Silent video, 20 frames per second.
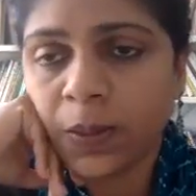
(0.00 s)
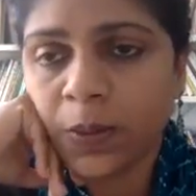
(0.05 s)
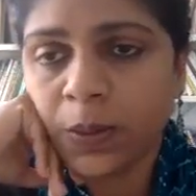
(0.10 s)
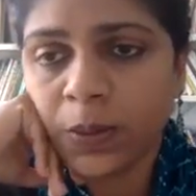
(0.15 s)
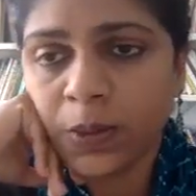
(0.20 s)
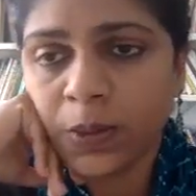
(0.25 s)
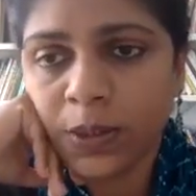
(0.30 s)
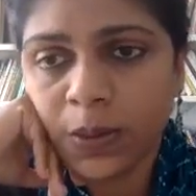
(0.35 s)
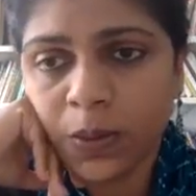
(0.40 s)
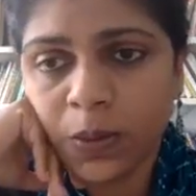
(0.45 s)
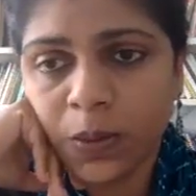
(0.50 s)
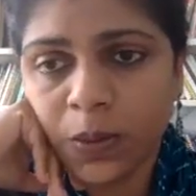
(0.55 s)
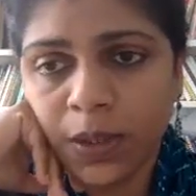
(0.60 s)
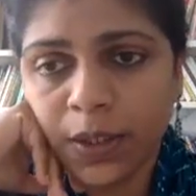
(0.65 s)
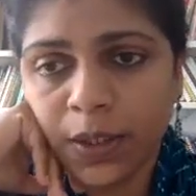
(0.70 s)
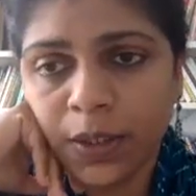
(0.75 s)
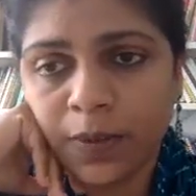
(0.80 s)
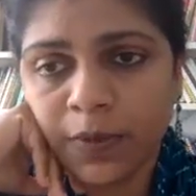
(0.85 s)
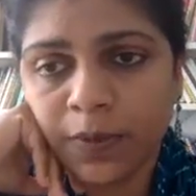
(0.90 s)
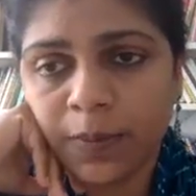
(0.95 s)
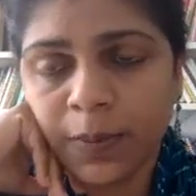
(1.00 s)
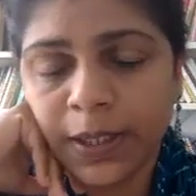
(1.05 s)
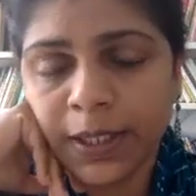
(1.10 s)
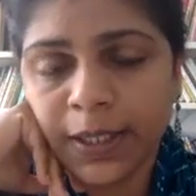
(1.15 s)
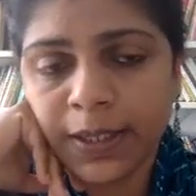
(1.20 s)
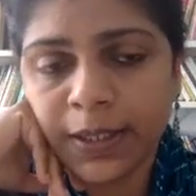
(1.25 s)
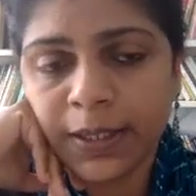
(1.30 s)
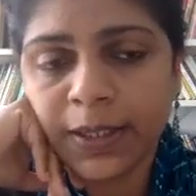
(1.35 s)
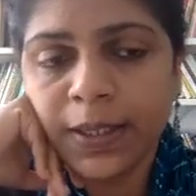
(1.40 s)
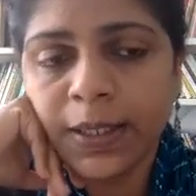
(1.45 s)
was a colleague of
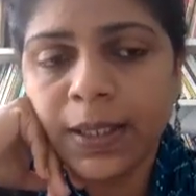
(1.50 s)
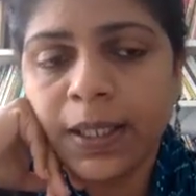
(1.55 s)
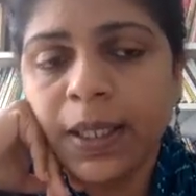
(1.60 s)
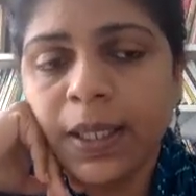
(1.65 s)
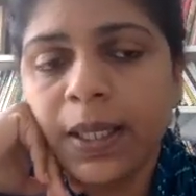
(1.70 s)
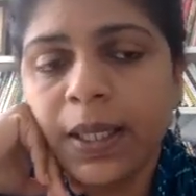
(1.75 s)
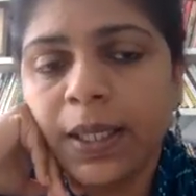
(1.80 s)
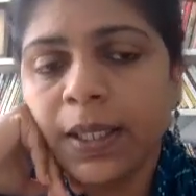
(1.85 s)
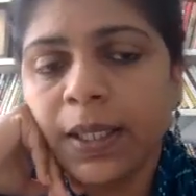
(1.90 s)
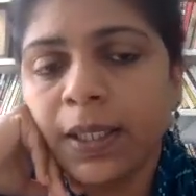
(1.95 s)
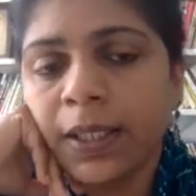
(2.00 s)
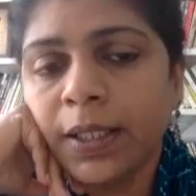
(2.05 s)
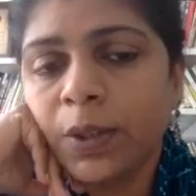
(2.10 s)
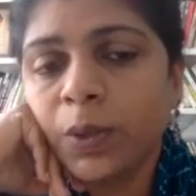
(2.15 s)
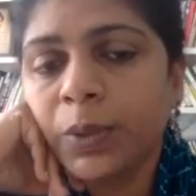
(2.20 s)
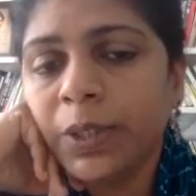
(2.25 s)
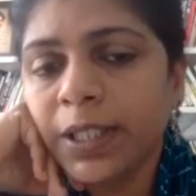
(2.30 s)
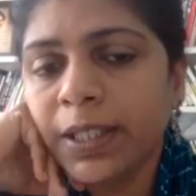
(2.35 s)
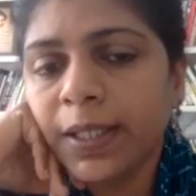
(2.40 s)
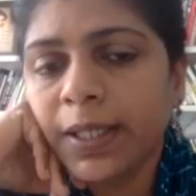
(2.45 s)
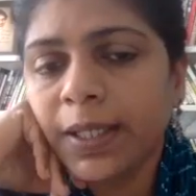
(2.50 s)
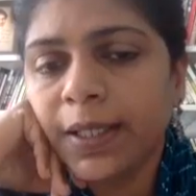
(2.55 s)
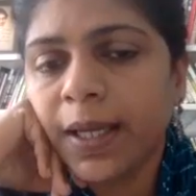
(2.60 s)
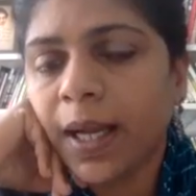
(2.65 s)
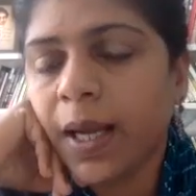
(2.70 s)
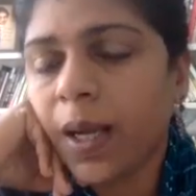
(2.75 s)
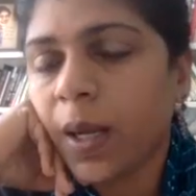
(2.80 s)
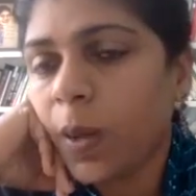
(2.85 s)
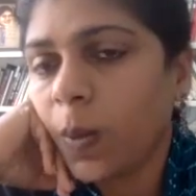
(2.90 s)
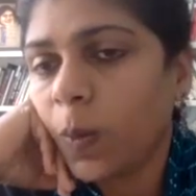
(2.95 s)
mine, looking at
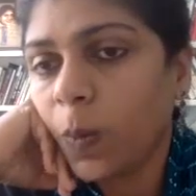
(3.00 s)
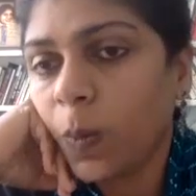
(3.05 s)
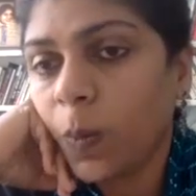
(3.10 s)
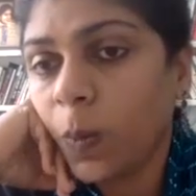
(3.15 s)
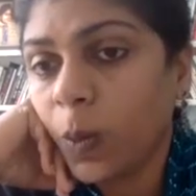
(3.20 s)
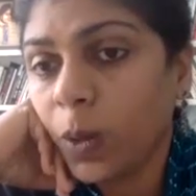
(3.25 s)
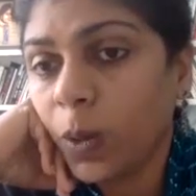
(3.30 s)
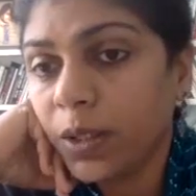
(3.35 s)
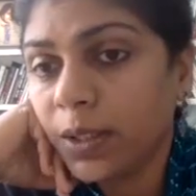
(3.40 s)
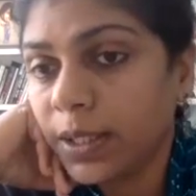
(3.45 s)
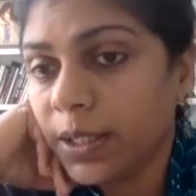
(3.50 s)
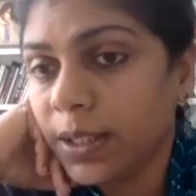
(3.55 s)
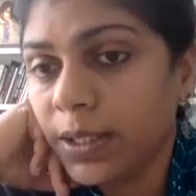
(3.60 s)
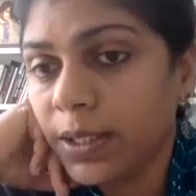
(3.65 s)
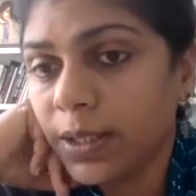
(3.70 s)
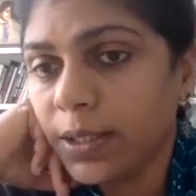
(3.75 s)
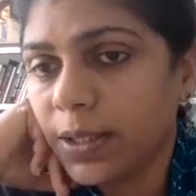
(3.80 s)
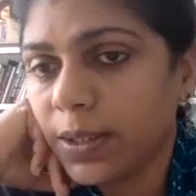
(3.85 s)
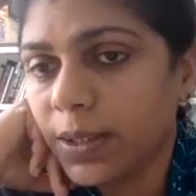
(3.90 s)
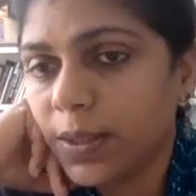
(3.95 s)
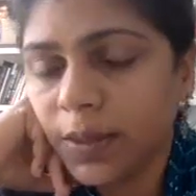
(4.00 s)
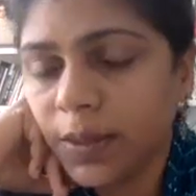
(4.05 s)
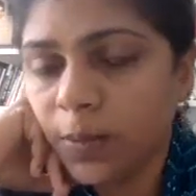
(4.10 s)
what this